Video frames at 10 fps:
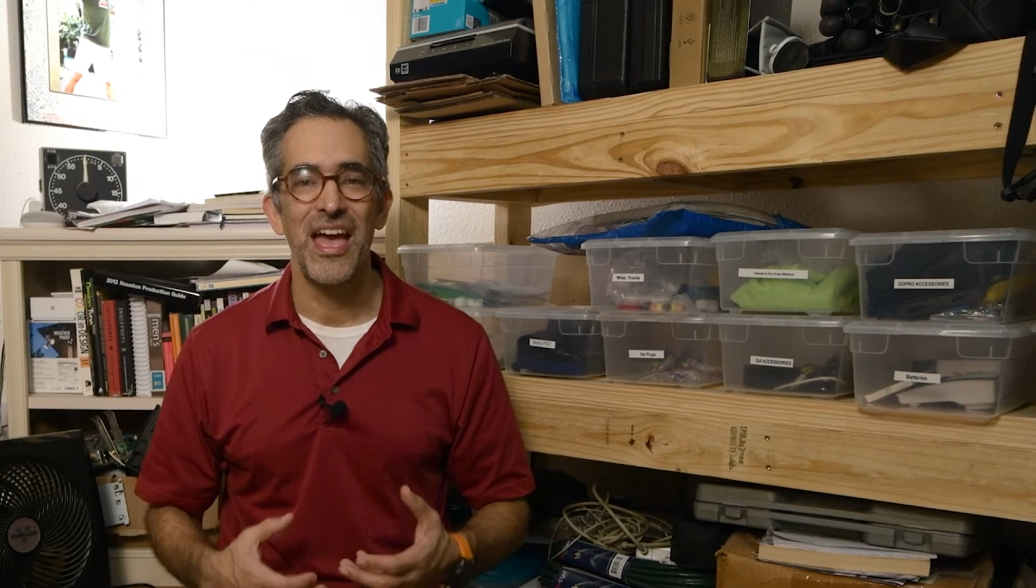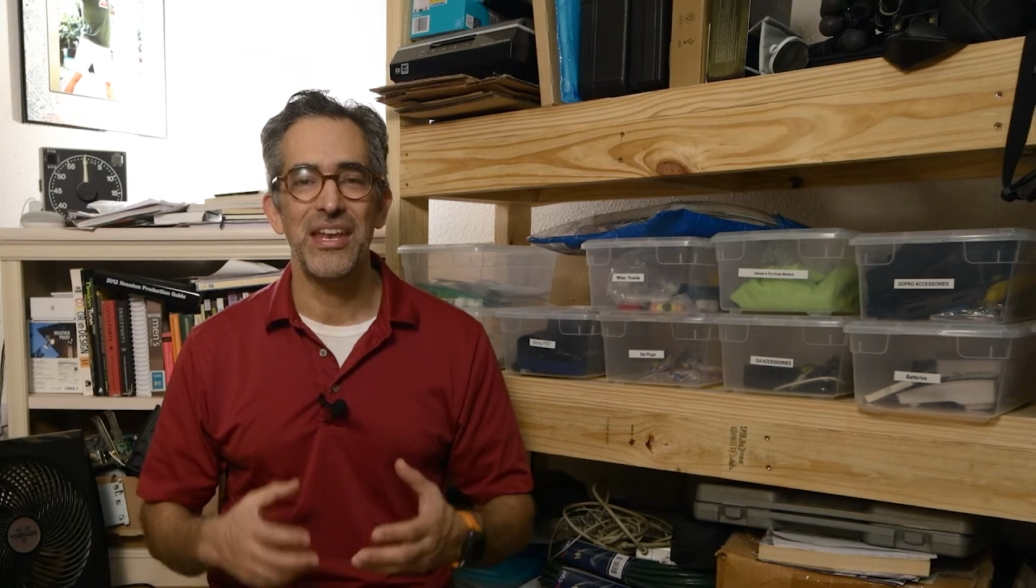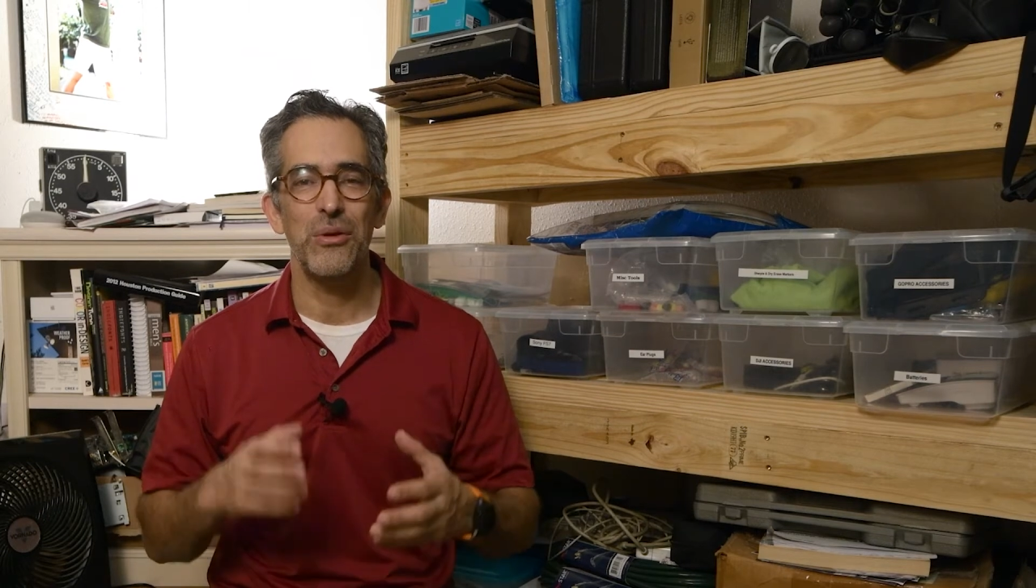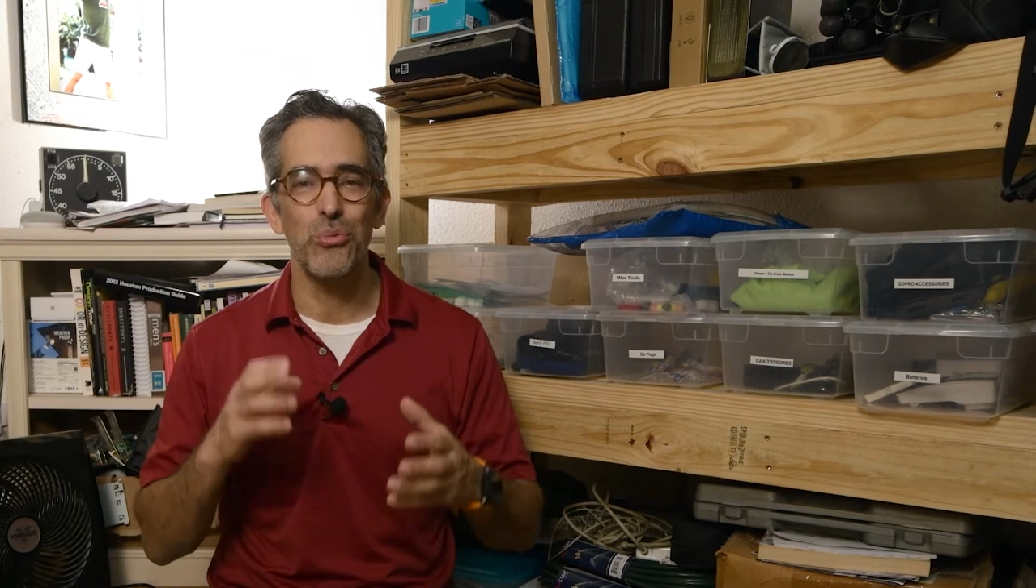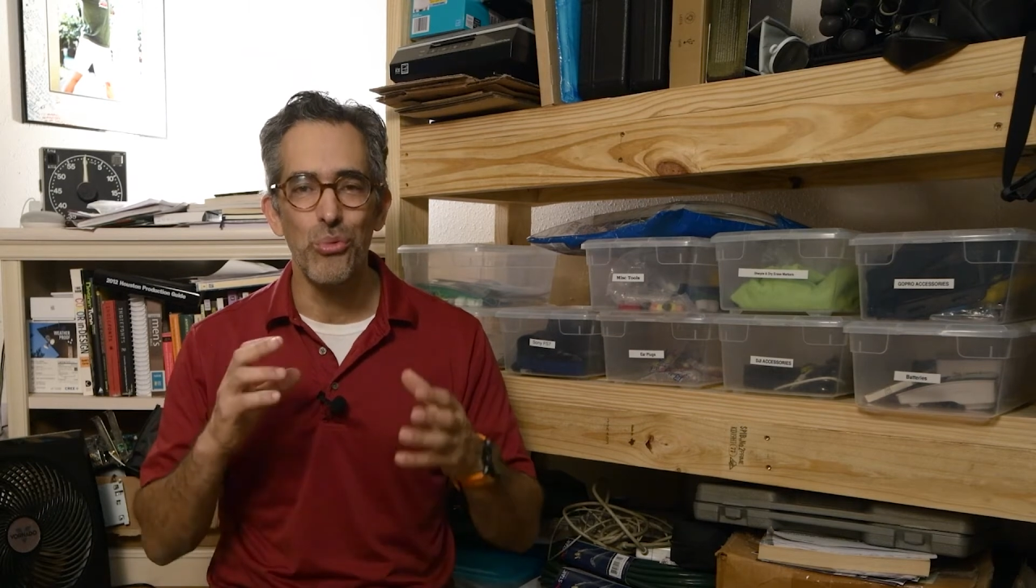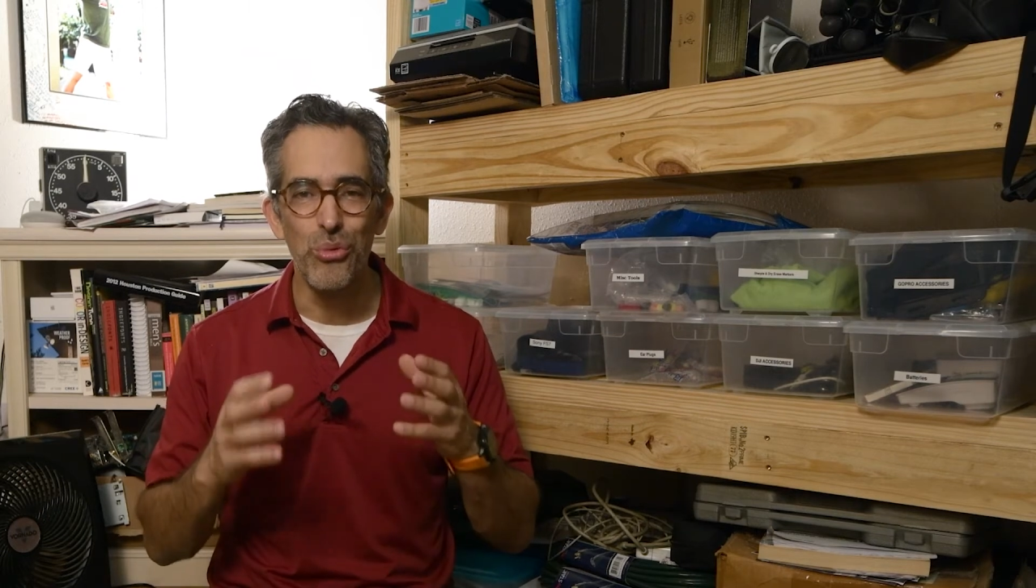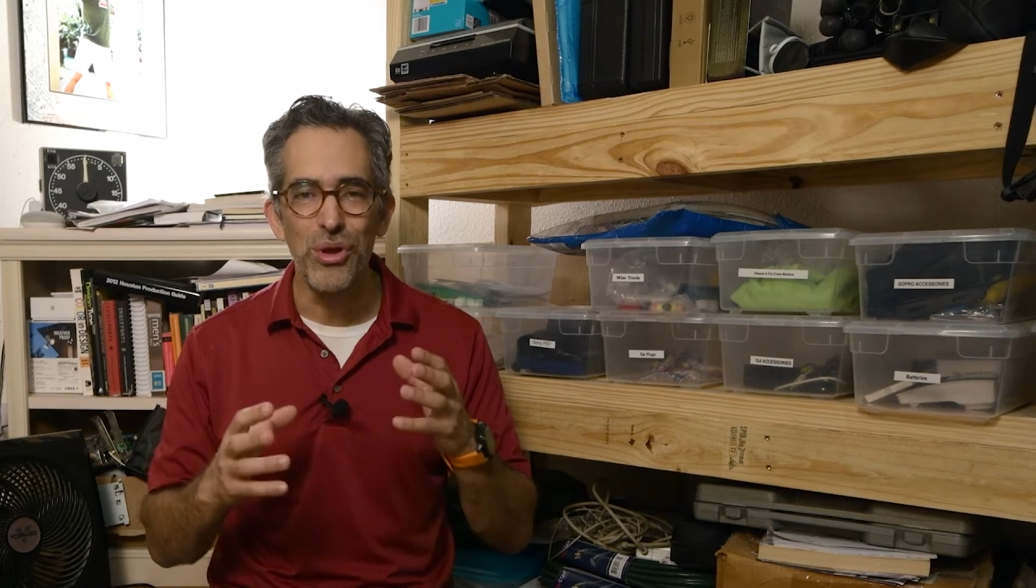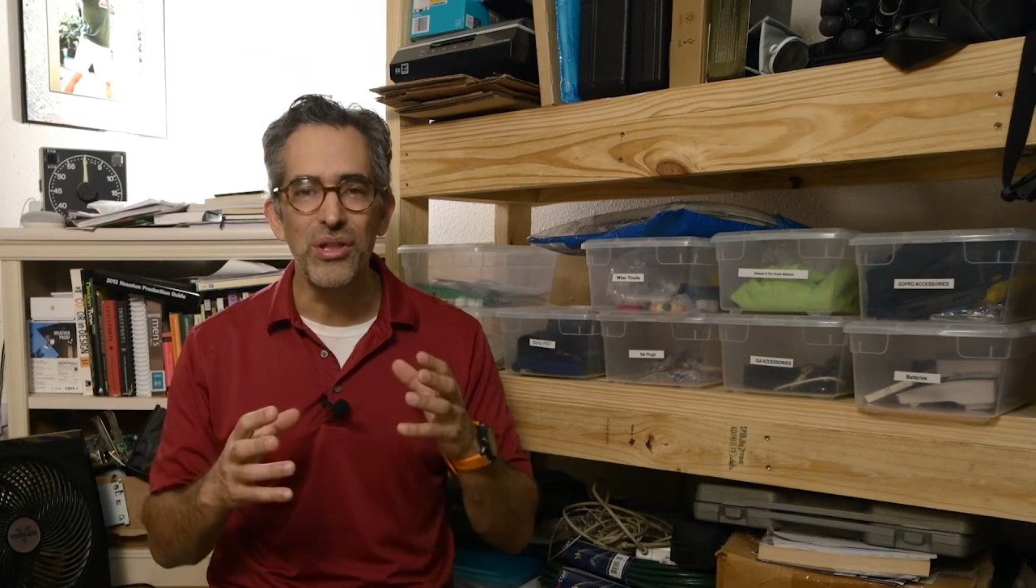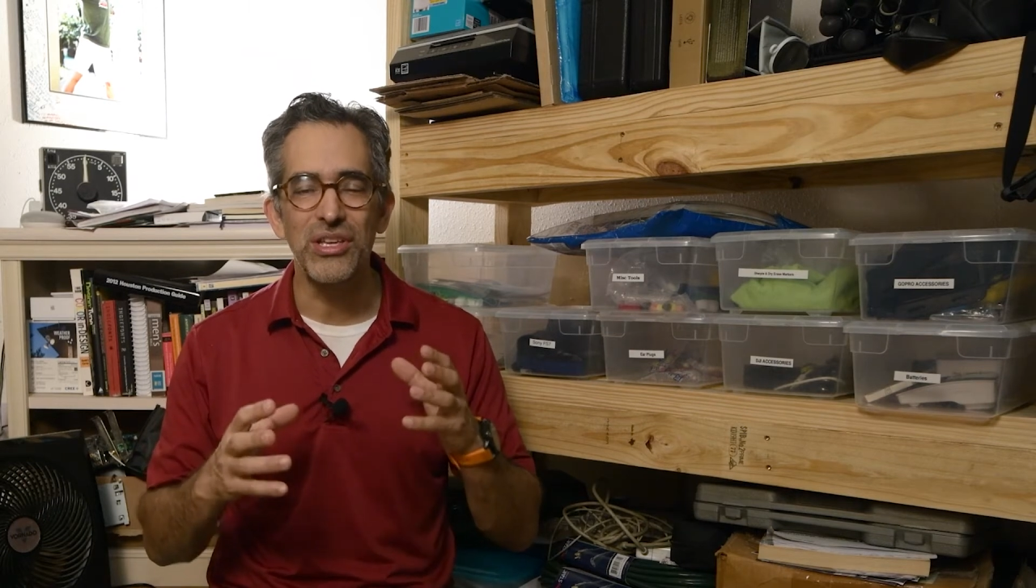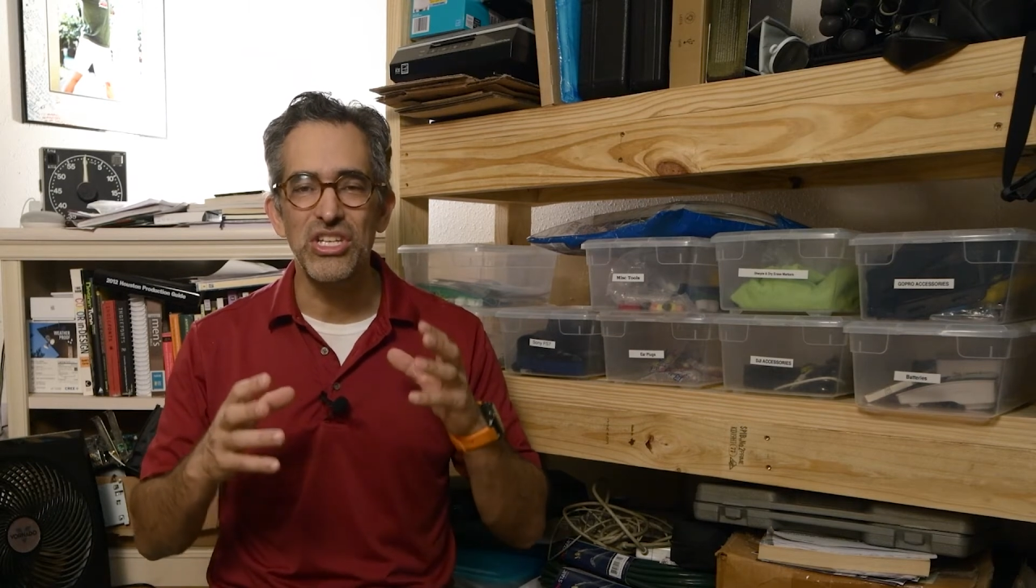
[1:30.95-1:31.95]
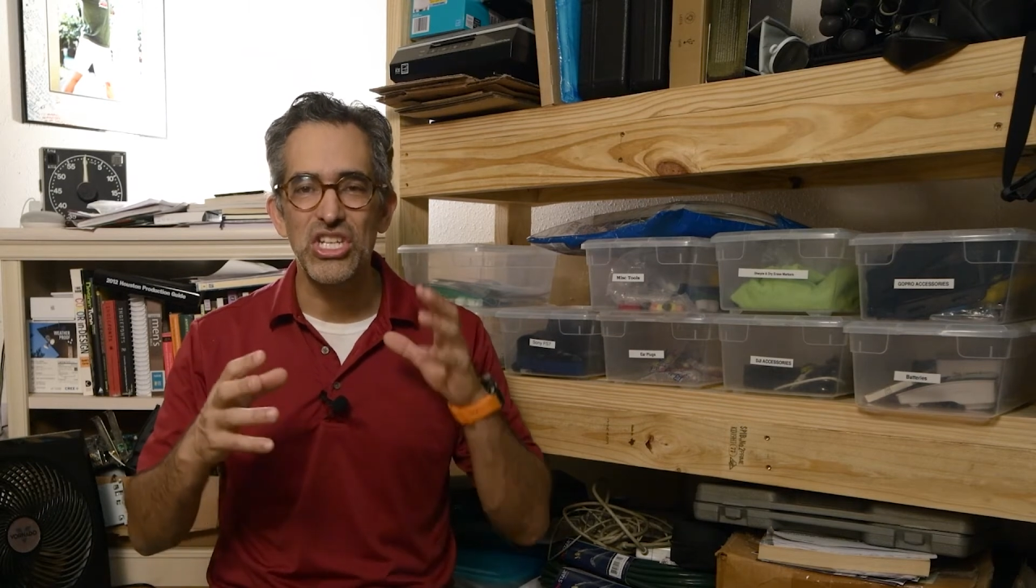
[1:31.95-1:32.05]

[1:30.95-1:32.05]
And it really